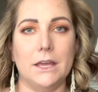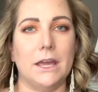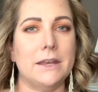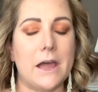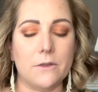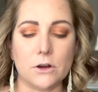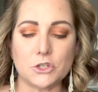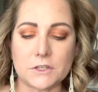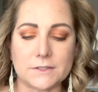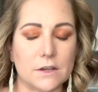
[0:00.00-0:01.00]
And now there are
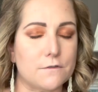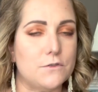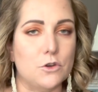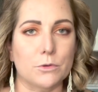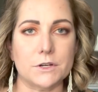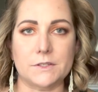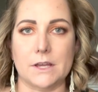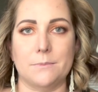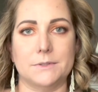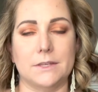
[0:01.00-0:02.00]
just a few more
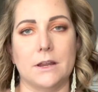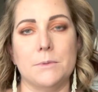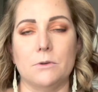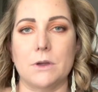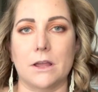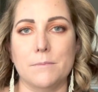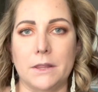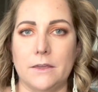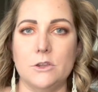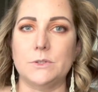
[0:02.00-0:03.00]
steps that I'm going to
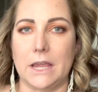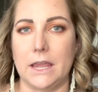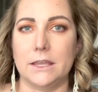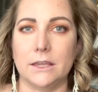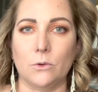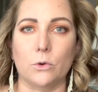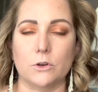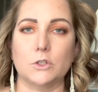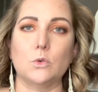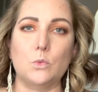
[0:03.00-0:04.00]
recommend that you take in
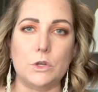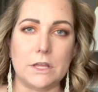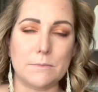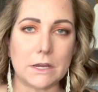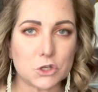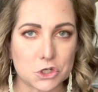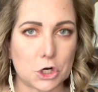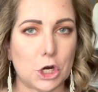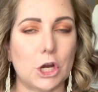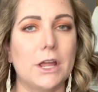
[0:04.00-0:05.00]
order to really make
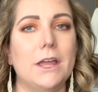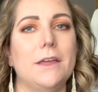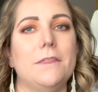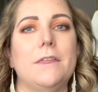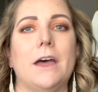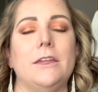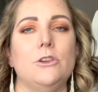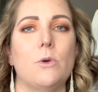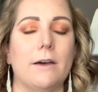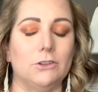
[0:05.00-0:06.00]
sure that
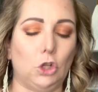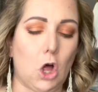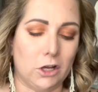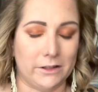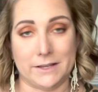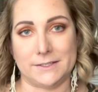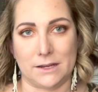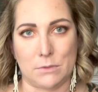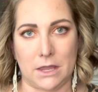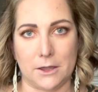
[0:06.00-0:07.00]
you have a
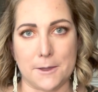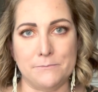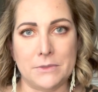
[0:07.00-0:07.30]
long-lasting makeup.